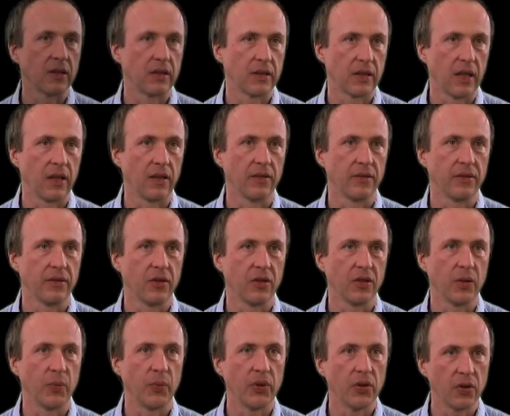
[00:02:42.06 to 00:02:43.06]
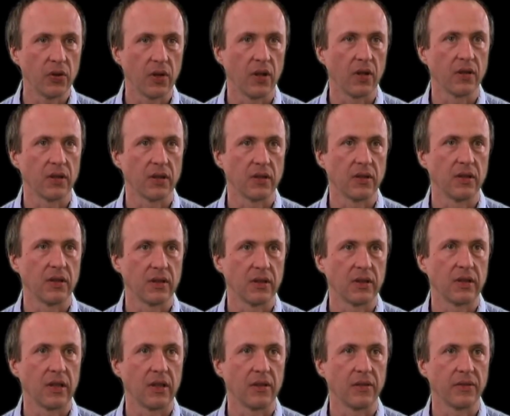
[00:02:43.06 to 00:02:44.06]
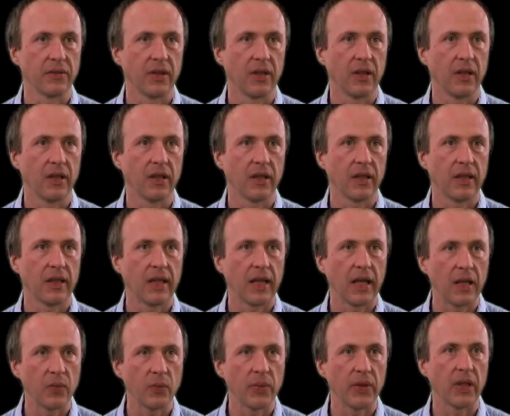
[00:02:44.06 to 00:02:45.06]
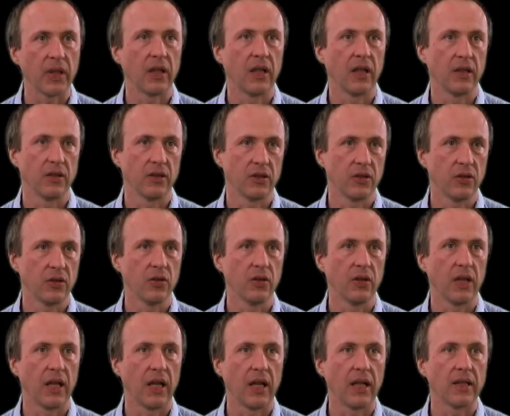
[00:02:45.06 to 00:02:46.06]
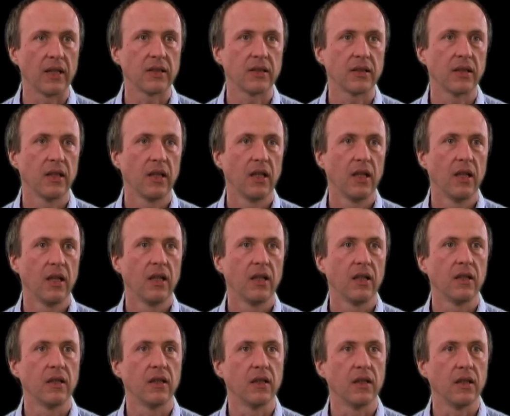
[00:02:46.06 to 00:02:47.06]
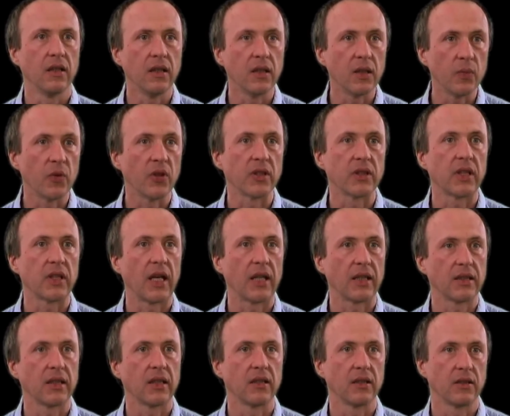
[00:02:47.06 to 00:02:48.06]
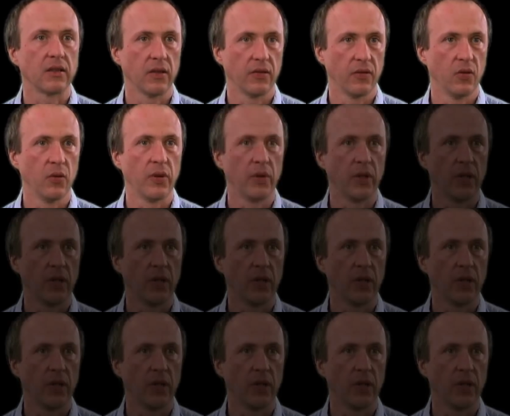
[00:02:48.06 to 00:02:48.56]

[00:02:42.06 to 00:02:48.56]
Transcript: itself, or the pure consciousness itself, can be understood as the innermost essence of who